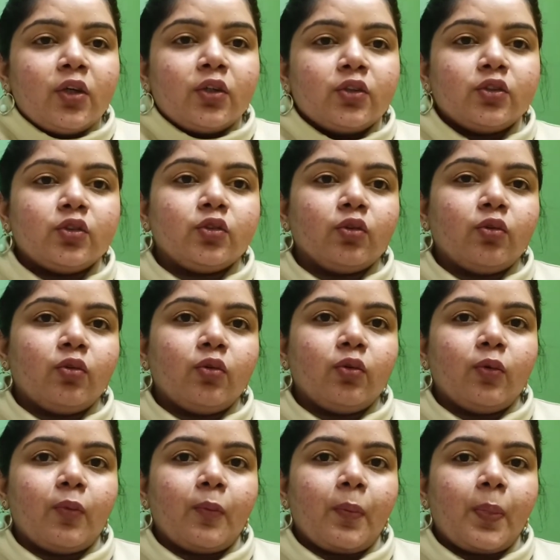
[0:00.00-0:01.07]

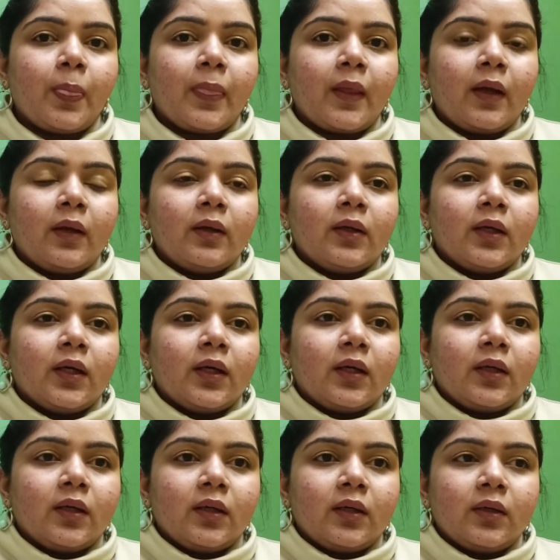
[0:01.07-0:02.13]
So
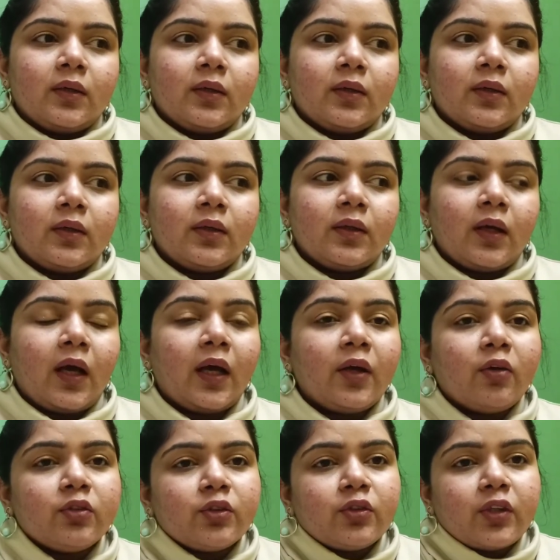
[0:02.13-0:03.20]
I
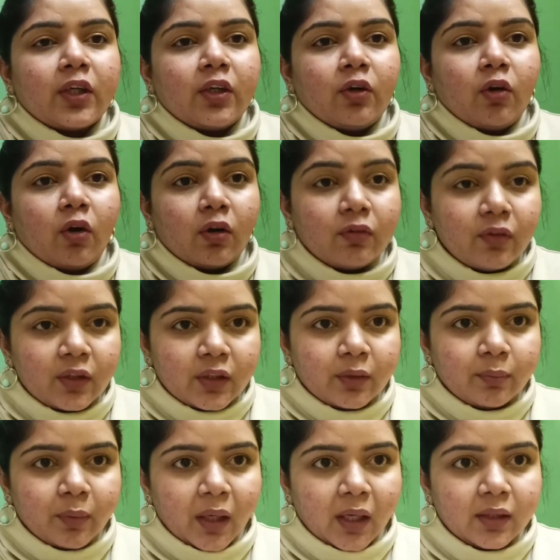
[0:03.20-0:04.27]
also tried a lot of
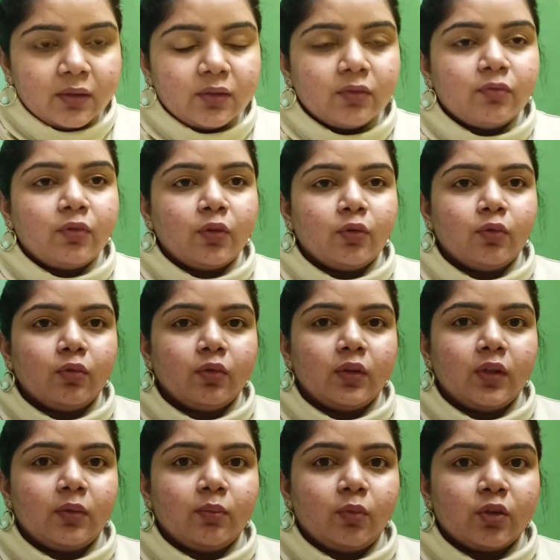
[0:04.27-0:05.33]
Indian brands, few
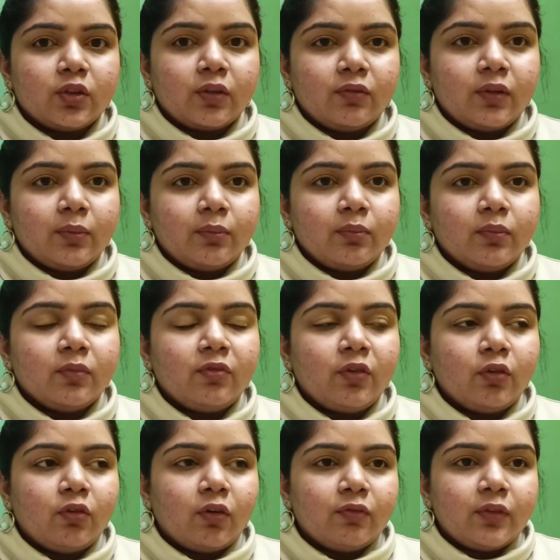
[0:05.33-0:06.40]

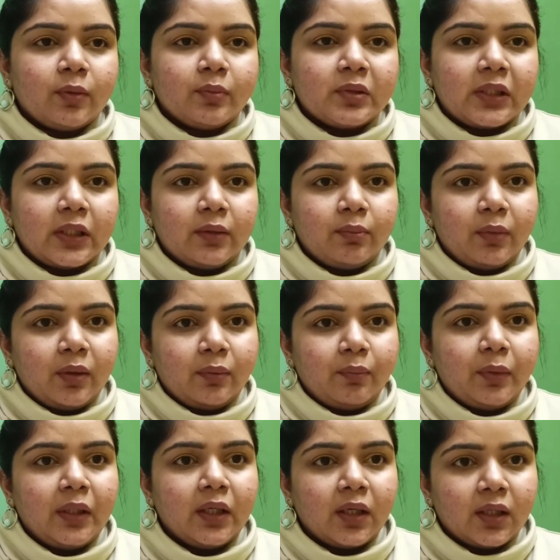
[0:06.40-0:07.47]
of them send me
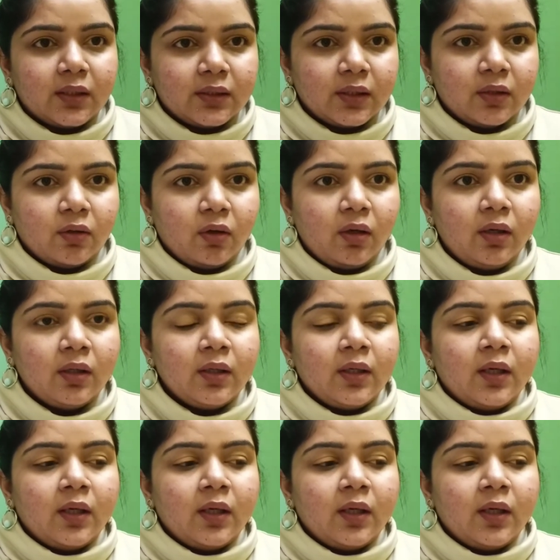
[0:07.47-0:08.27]
PRs and all,